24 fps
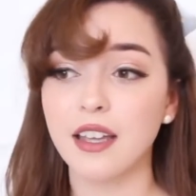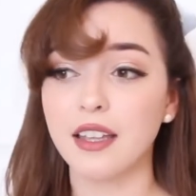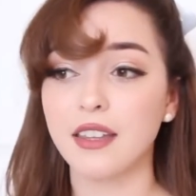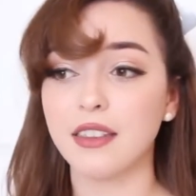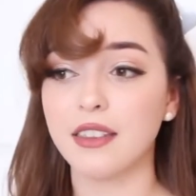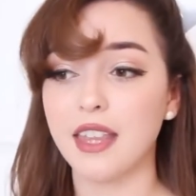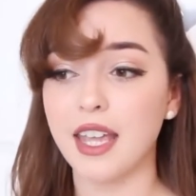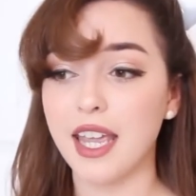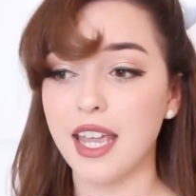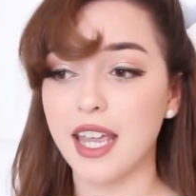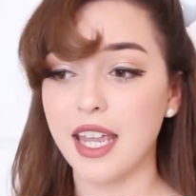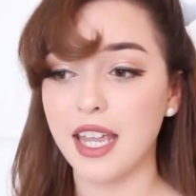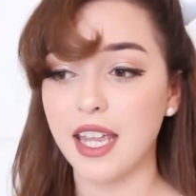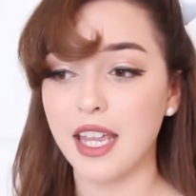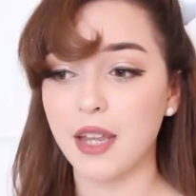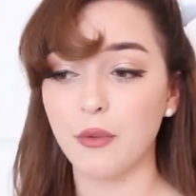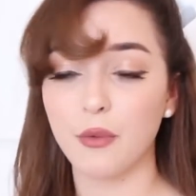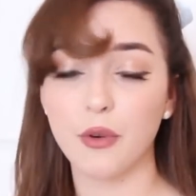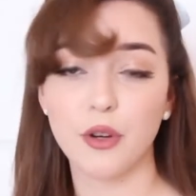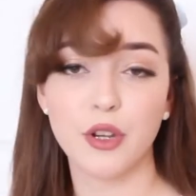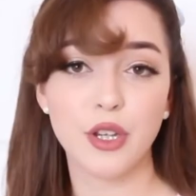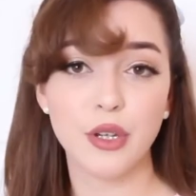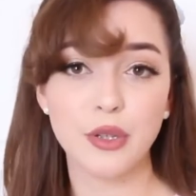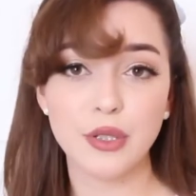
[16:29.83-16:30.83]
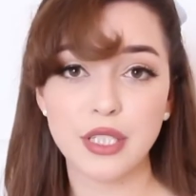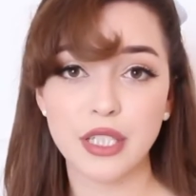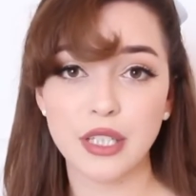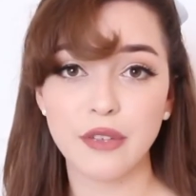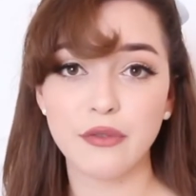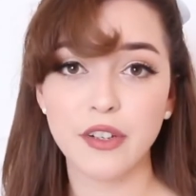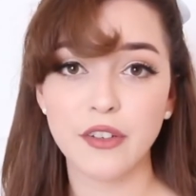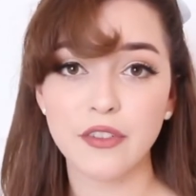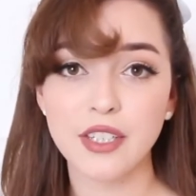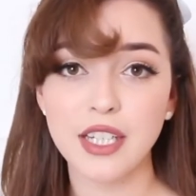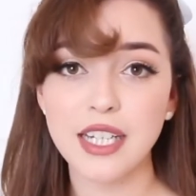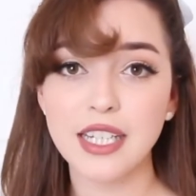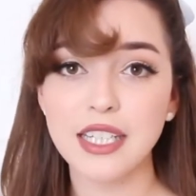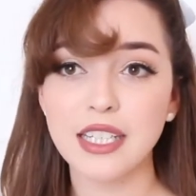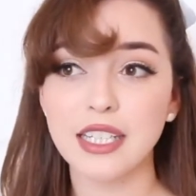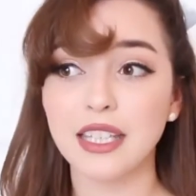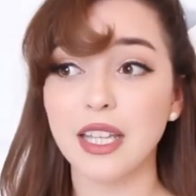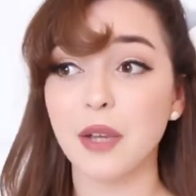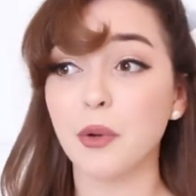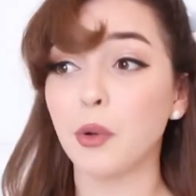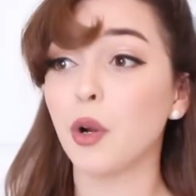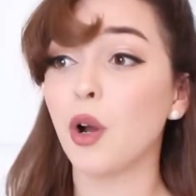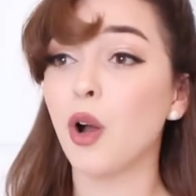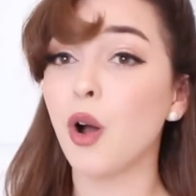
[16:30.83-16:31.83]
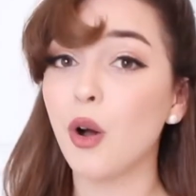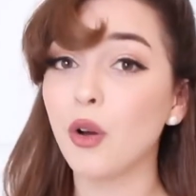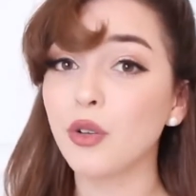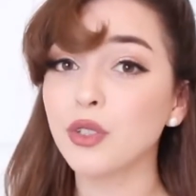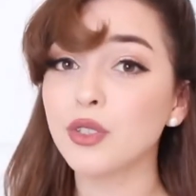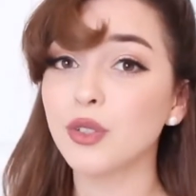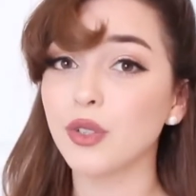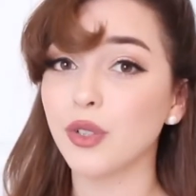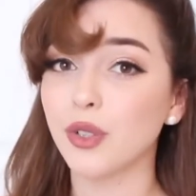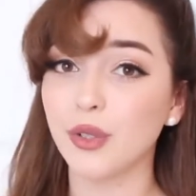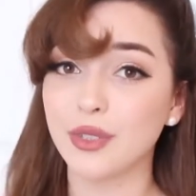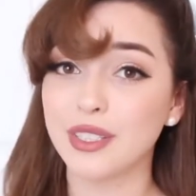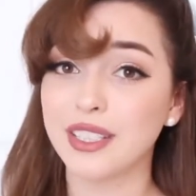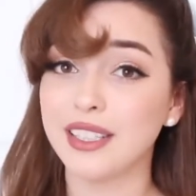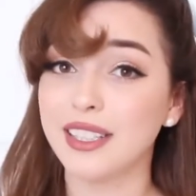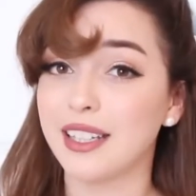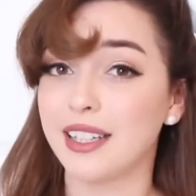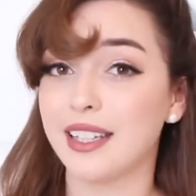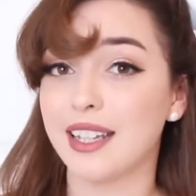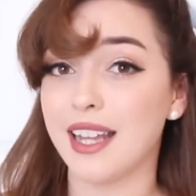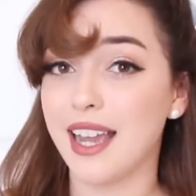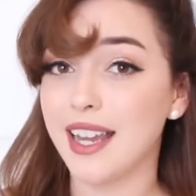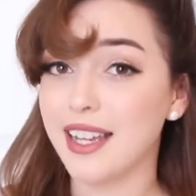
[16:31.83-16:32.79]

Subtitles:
They were used in the 50s and they were also used in the